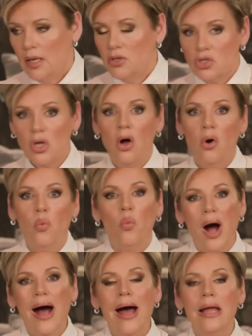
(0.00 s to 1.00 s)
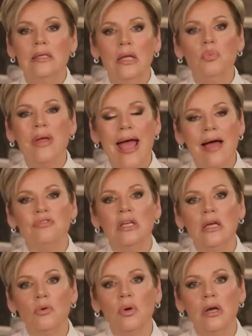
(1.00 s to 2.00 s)
So why did we have to
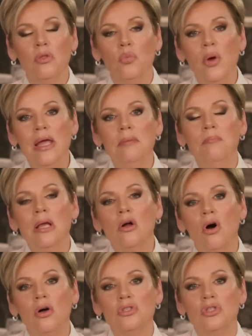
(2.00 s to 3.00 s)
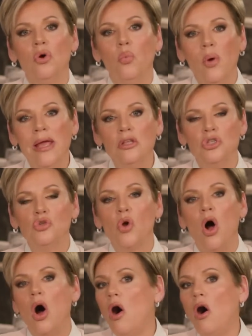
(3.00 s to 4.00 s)
get rid of the weed? Because the weeds
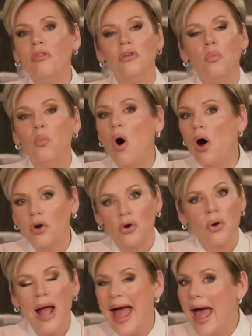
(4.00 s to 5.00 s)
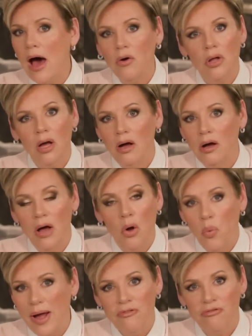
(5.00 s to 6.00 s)
draw all the water out
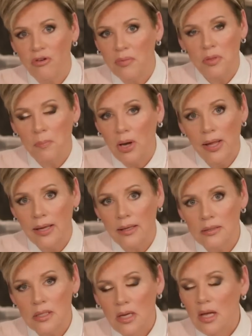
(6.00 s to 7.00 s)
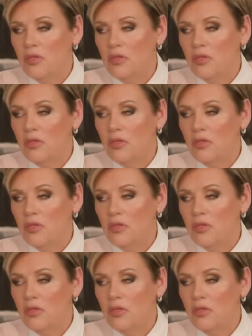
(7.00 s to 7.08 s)
away from the plant.